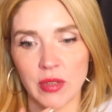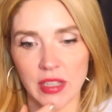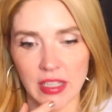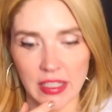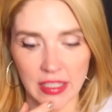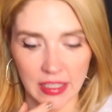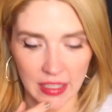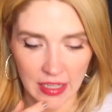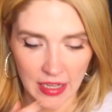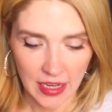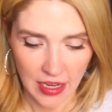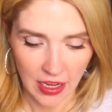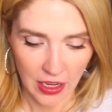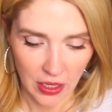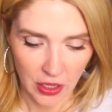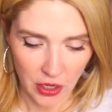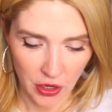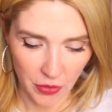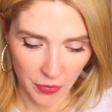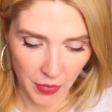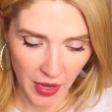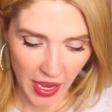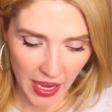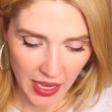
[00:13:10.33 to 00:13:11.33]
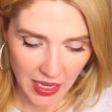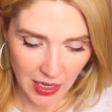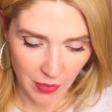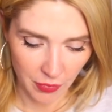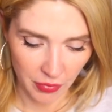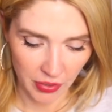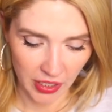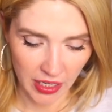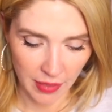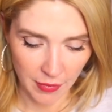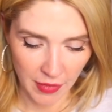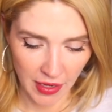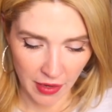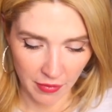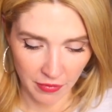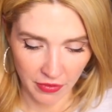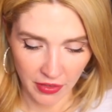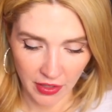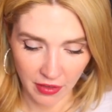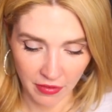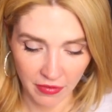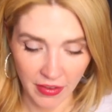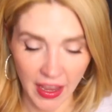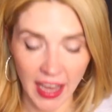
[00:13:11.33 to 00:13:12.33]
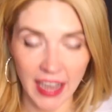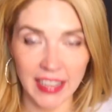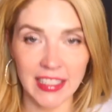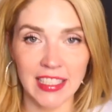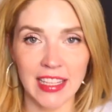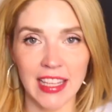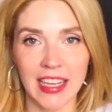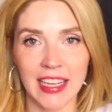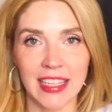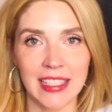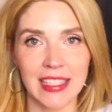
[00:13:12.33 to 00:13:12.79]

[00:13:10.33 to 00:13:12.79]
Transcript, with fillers: one is. You're paying a premium for the fact that